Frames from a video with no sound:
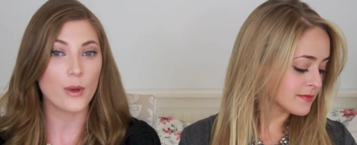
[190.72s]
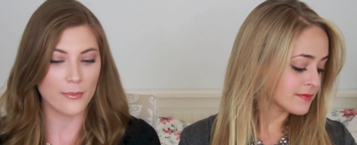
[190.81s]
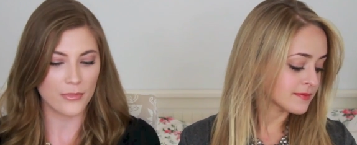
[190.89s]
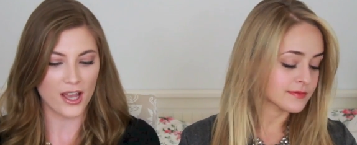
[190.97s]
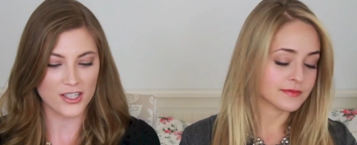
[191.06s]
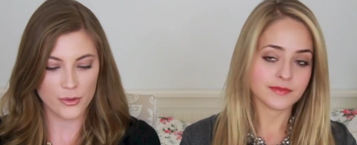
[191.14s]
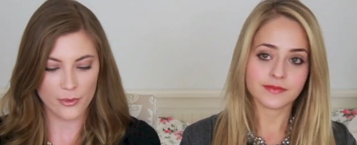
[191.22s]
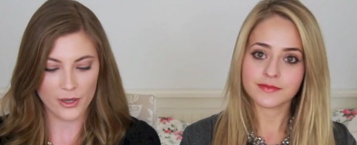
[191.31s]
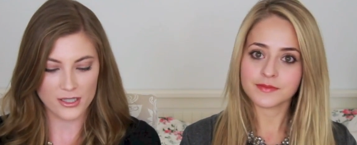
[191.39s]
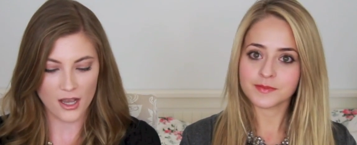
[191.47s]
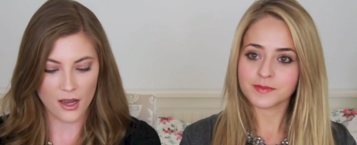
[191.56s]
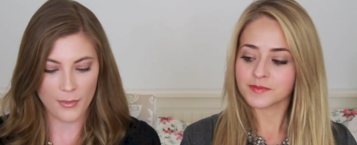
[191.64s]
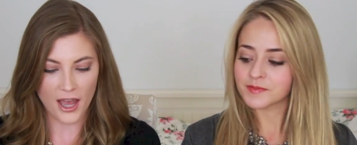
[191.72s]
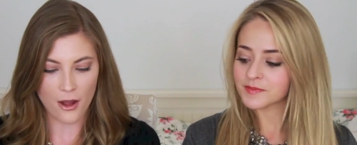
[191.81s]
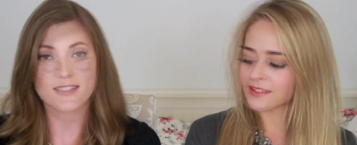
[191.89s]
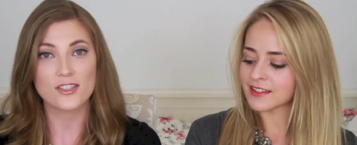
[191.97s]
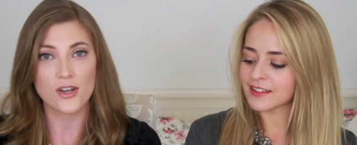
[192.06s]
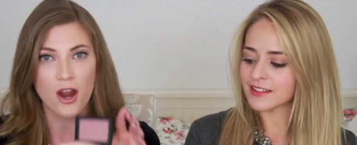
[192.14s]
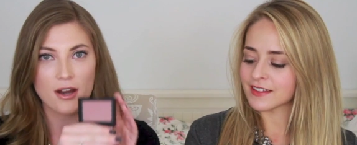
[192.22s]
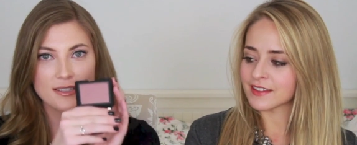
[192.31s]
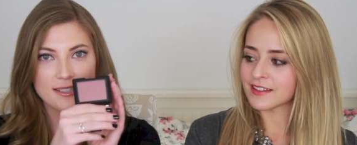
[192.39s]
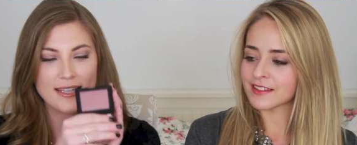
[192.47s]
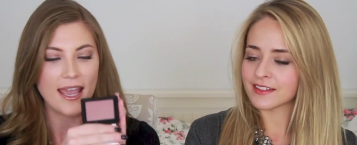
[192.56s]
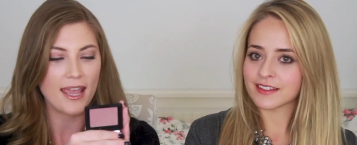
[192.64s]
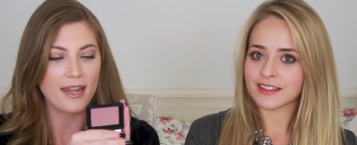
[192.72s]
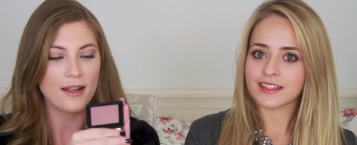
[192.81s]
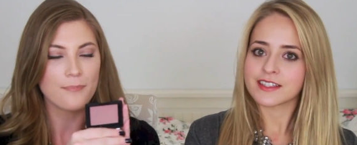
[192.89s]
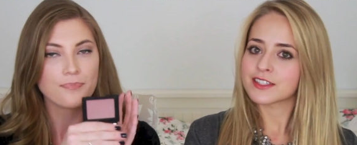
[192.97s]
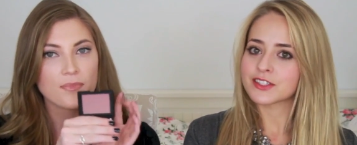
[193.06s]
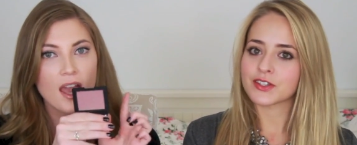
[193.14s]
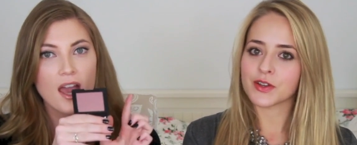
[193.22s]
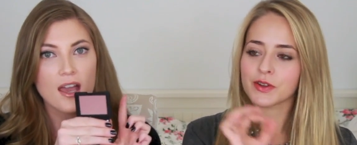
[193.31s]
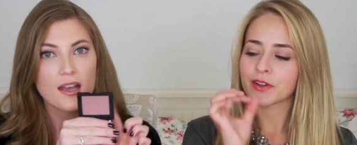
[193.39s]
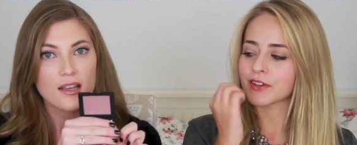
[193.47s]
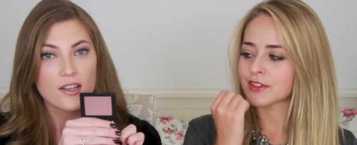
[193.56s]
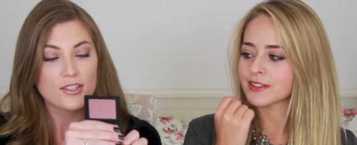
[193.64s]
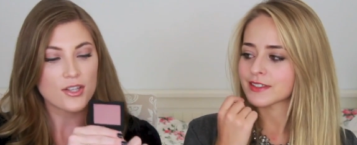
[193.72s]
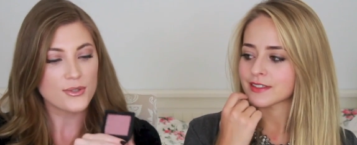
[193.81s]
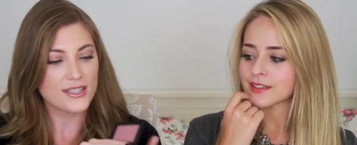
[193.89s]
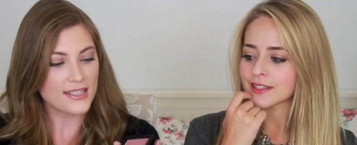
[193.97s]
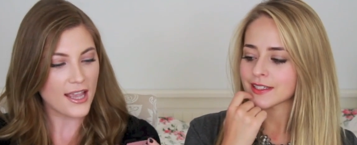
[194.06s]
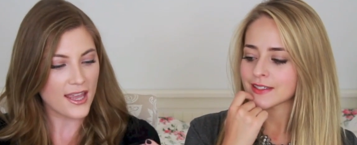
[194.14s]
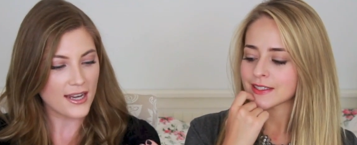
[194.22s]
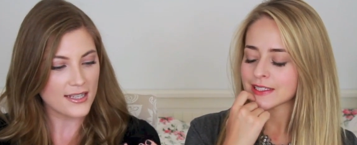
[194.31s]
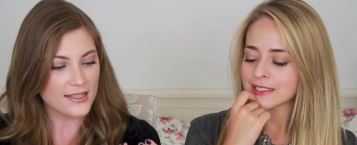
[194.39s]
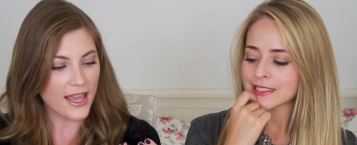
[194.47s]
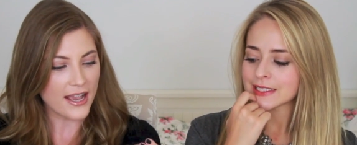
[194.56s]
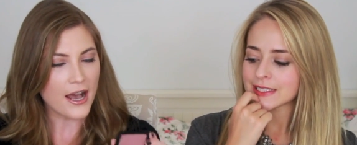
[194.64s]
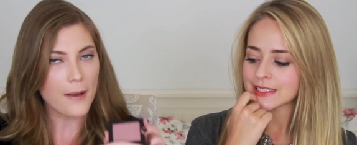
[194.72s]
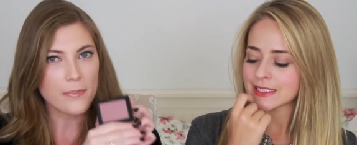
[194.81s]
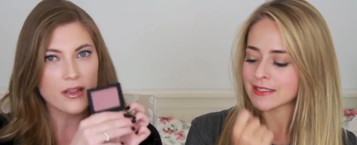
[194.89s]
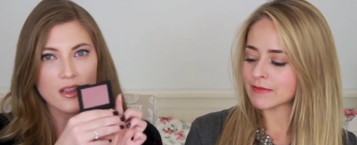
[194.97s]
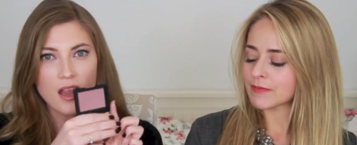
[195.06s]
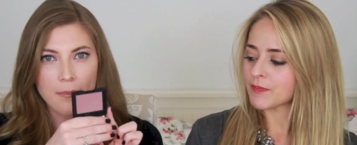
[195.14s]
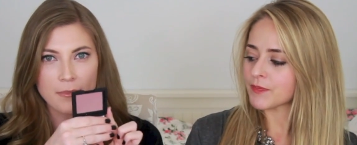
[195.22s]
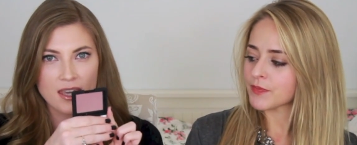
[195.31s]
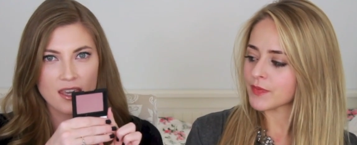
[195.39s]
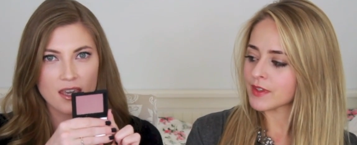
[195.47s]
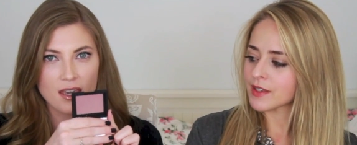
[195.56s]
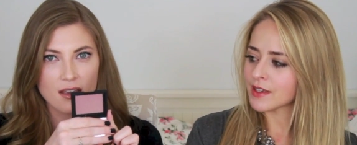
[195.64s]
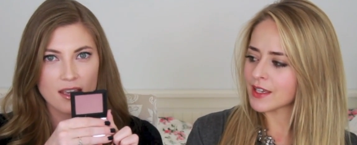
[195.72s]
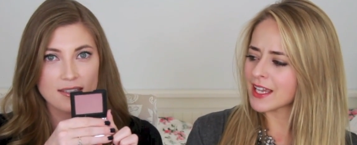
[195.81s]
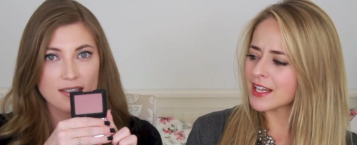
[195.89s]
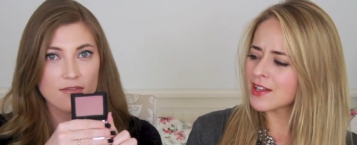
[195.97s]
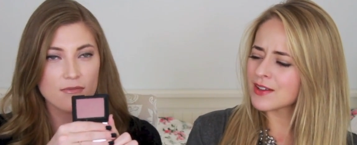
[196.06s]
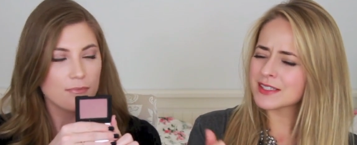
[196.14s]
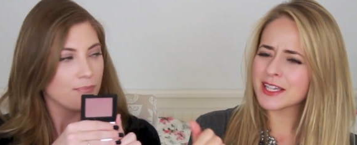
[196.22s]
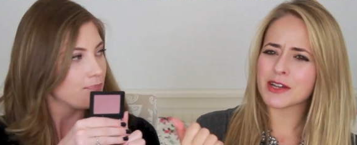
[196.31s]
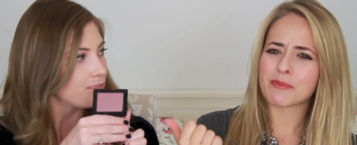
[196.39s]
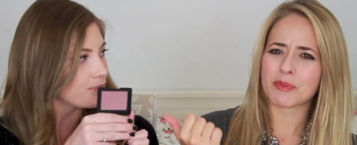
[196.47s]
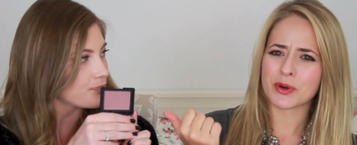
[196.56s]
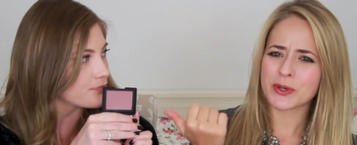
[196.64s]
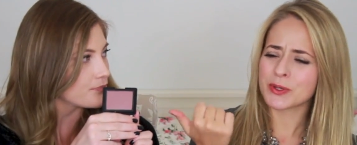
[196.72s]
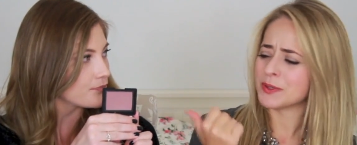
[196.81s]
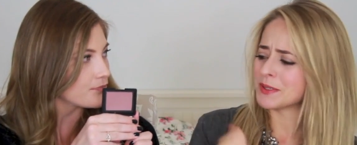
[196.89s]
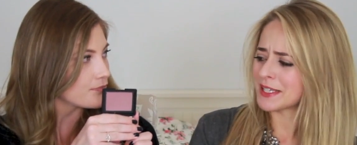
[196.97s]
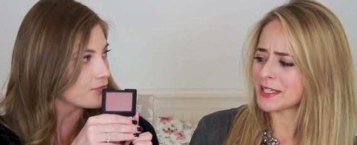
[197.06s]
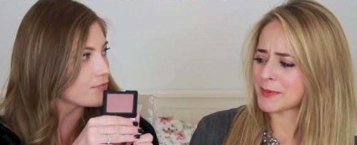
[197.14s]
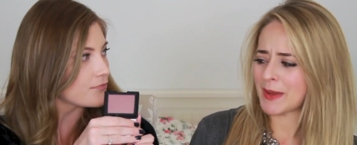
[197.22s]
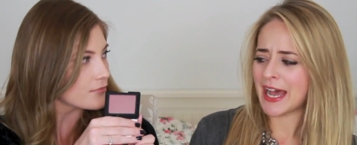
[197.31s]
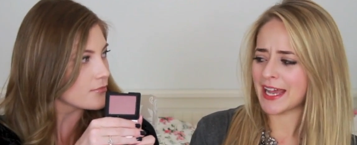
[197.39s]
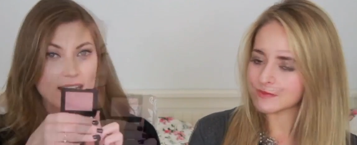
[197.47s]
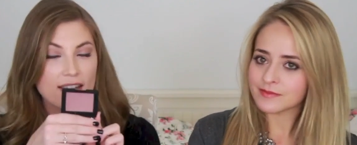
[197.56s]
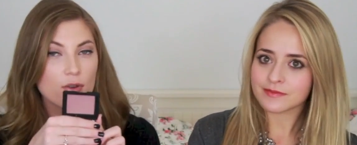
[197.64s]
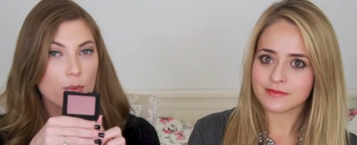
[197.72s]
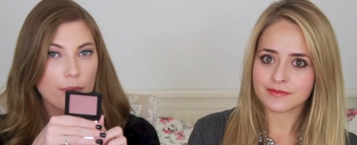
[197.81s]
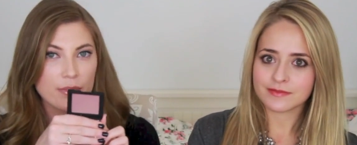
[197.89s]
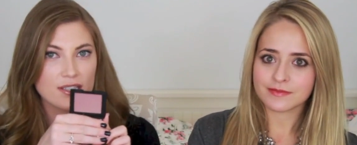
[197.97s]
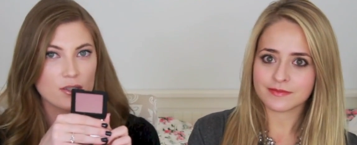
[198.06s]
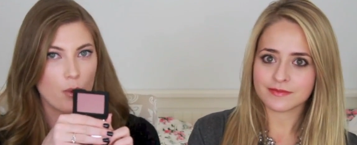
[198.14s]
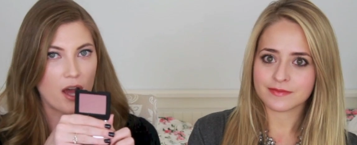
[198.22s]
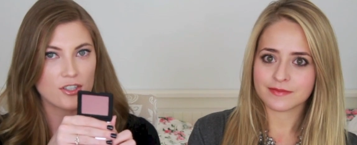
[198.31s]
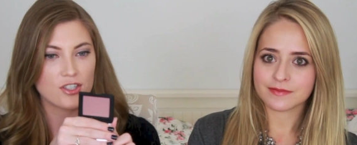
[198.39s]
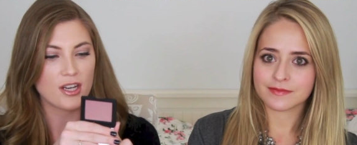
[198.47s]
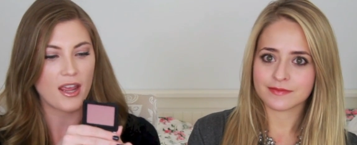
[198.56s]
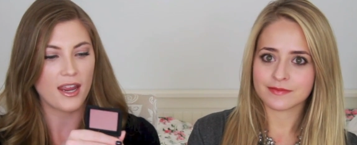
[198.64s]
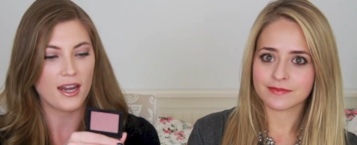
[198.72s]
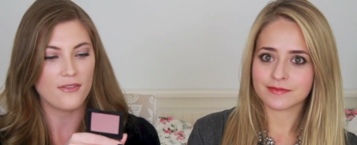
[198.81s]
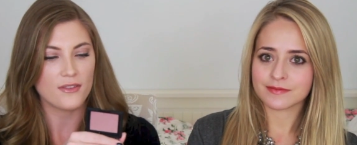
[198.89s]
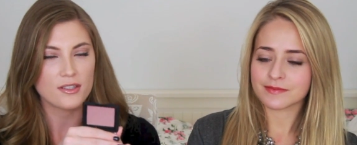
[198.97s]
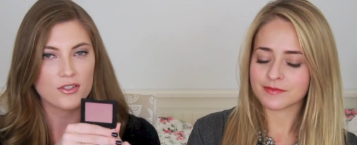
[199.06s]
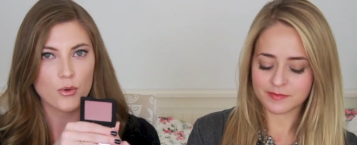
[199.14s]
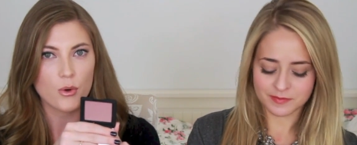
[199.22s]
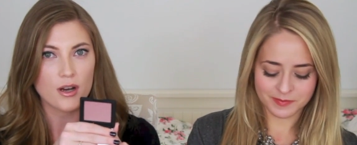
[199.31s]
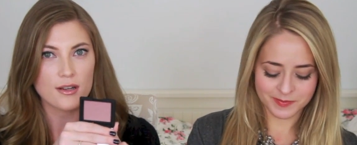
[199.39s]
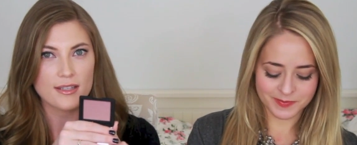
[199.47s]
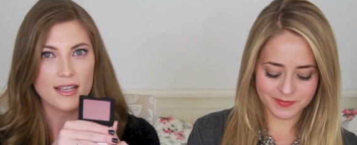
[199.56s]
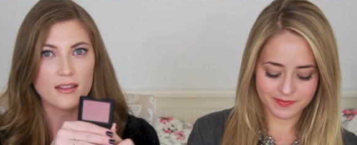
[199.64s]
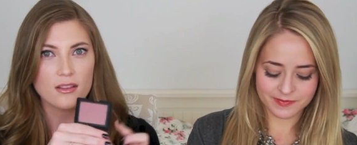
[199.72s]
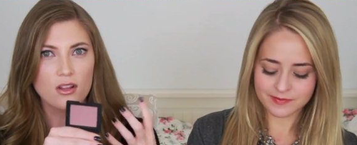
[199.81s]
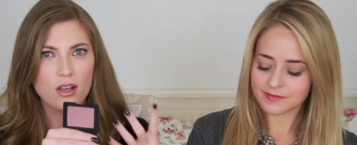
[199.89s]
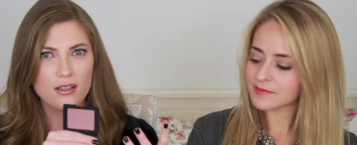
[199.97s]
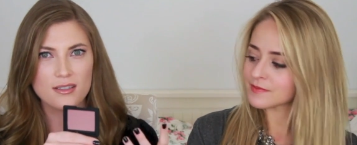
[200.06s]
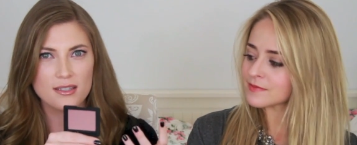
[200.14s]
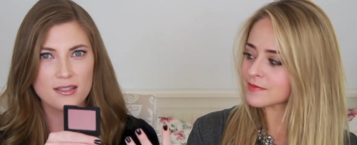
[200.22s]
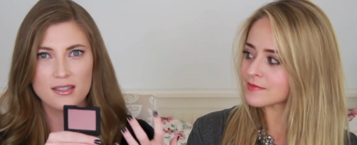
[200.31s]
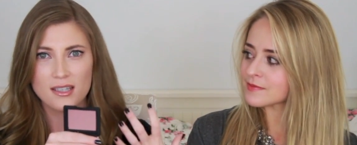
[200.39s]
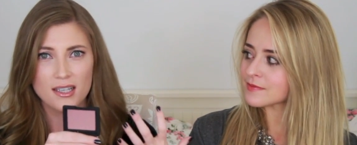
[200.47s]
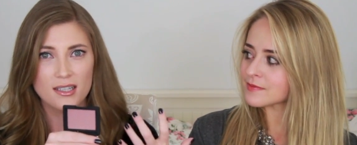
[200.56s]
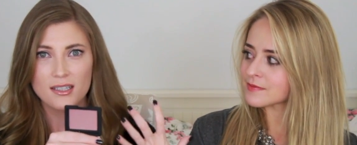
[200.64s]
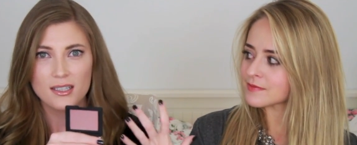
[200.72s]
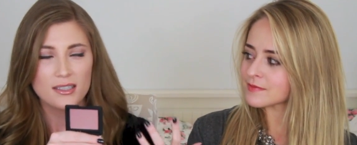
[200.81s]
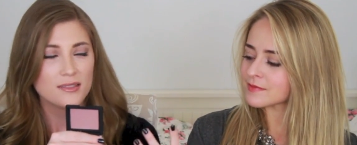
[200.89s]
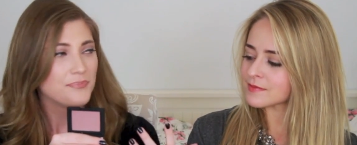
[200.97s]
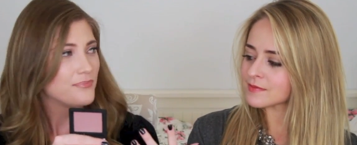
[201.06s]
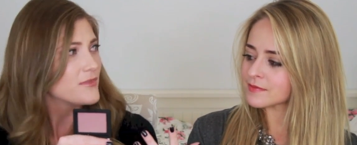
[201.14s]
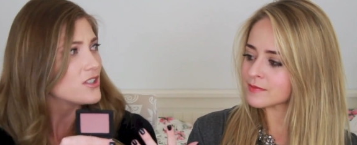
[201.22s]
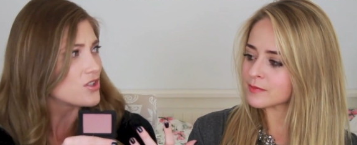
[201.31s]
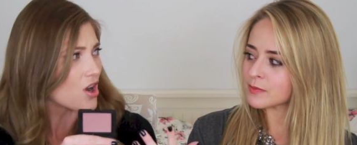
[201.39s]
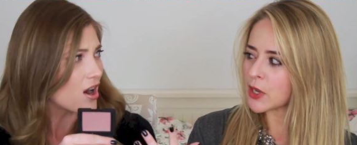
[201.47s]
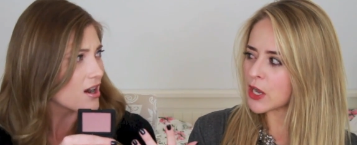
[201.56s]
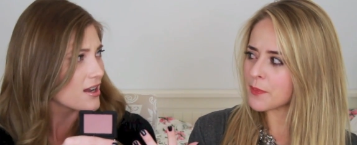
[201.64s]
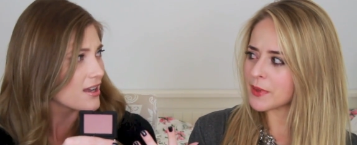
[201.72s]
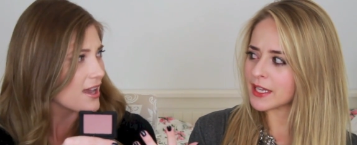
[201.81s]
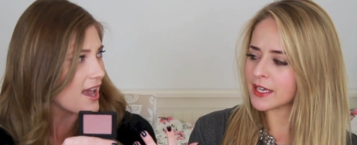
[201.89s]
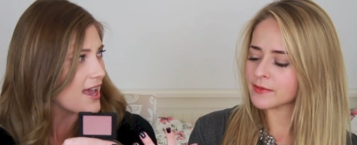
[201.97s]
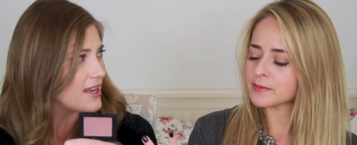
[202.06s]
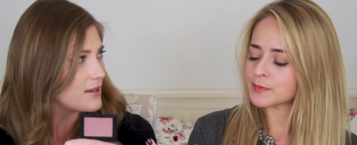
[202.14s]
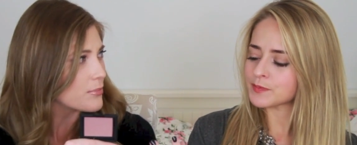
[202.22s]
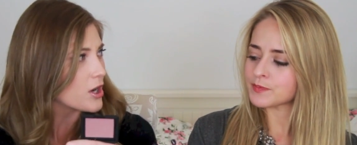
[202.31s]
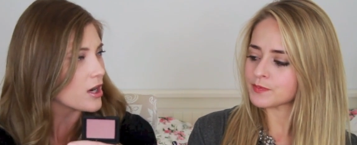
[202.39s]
Speaker 1: one blush we want to talk about. It's NARS Sin. So good. So Sin is like a plummy. it a, looks like a
Speaker 2: bruise in the pan. Even
Speaker 1: when we swatched it in the stores, it looks dark purpley. and